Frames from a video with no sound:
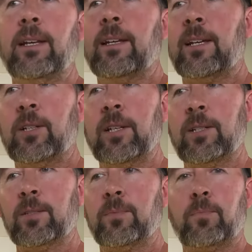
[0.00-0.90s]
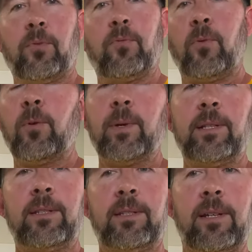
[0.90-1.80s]
its
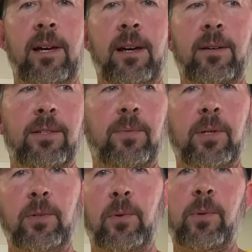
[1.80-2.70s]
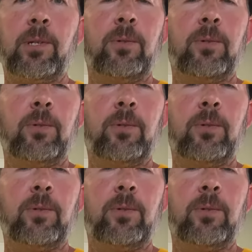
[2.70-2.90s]
performance, especially when we do